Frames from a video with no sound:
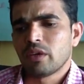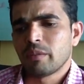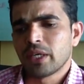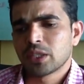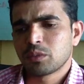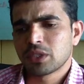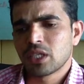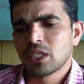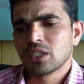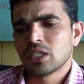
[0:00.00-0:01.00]
my
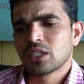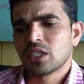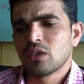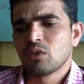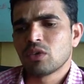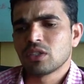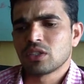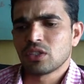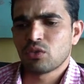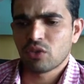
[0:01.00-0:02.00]
specialization
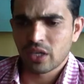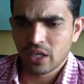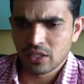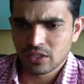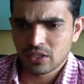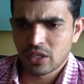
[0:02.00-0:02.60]
was finance.